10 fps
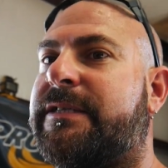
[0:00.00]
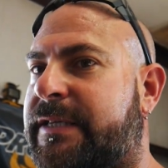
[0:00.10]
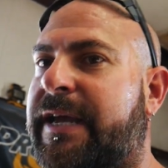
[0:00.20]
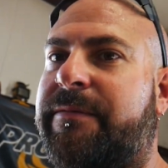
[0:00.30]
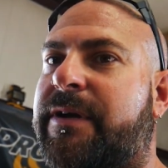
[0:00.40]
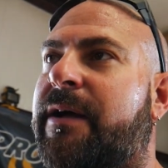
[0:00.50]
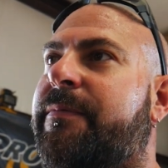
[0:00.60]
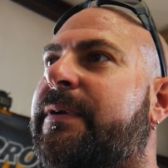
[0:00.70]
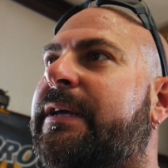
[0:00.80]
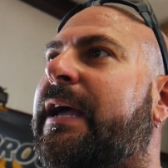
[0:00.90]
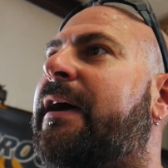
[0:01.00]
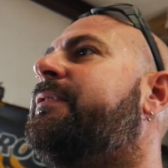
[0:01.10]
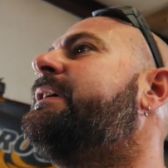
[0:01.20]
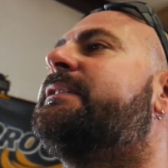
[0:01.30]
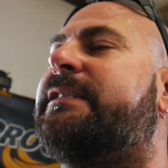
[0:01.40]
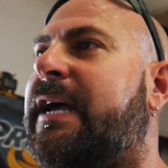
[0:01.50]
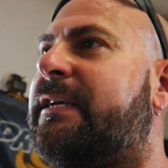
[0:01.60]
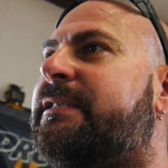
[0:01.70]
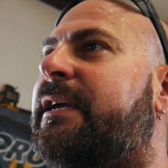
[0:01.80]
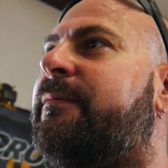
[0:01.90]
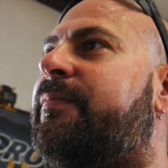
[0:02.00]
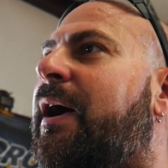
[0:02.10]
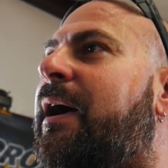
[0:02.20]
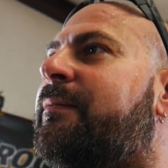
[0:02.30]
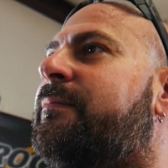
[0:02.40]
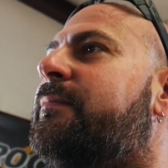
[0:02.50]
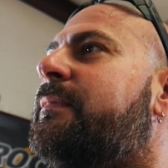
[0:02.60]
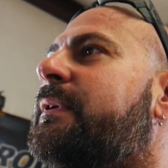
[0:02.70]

same company have the exact same problem,